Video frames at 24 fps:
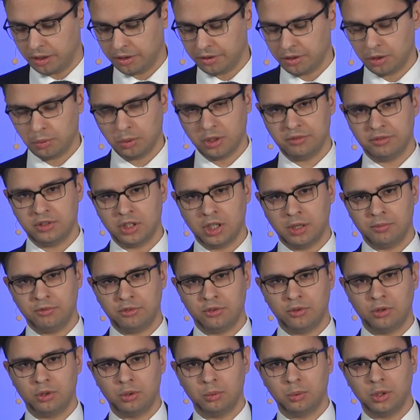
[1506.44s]
think we have time
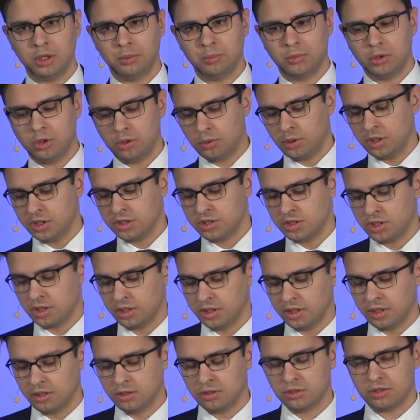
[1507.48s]
for one more question
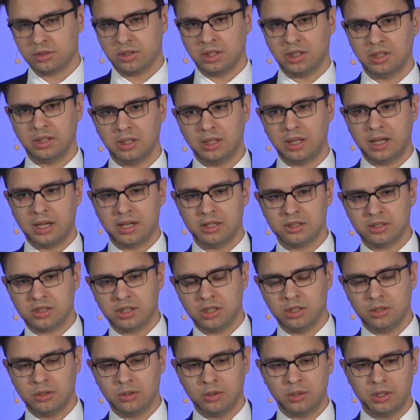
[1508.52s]
here, so I'll ask
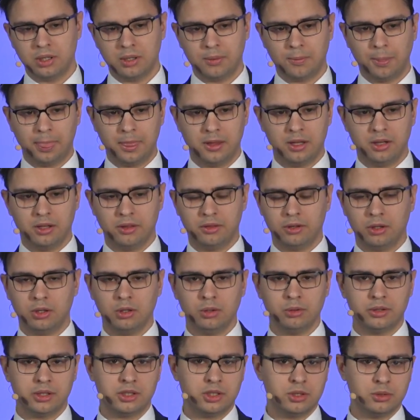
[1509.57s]
you, the gold
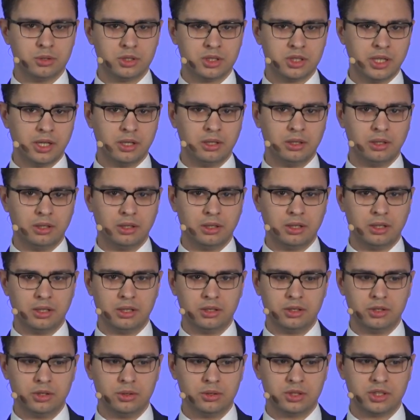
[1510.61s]
that you sell,
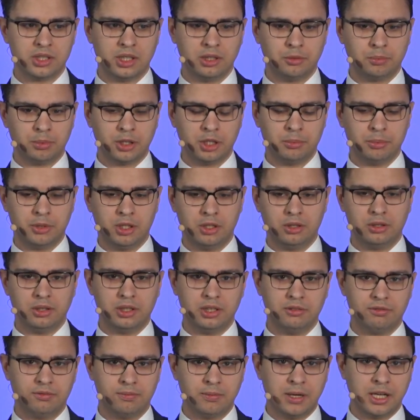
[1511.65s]
do you sell it primarily
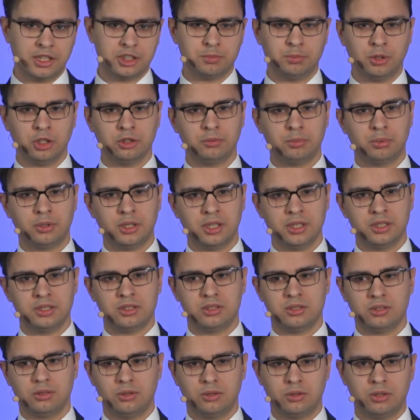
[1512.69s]
at spot
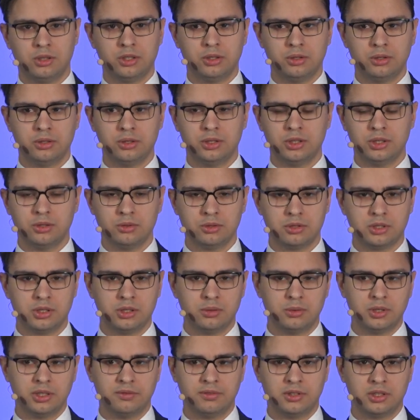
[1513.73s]
price, or do you use
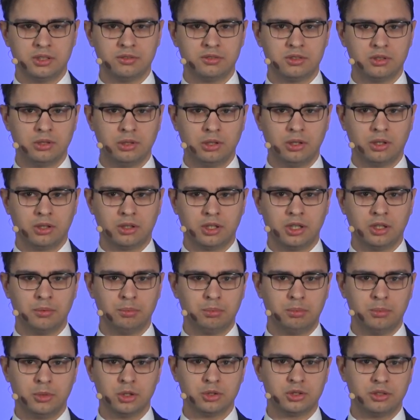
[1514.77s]
derivatives to lock up
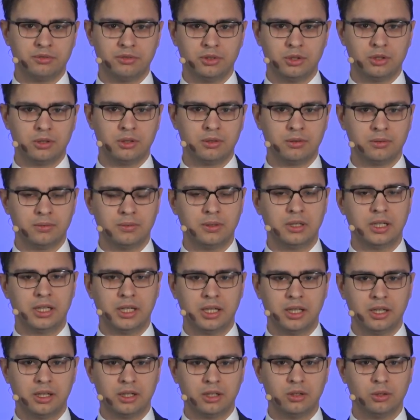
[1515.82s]
most of your
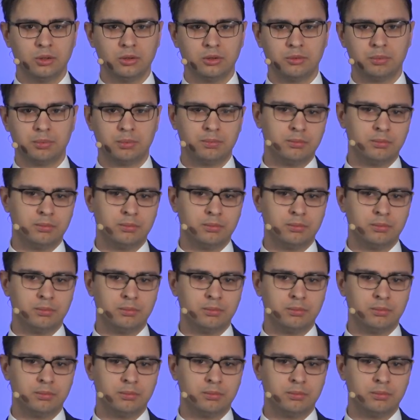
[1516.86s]
gold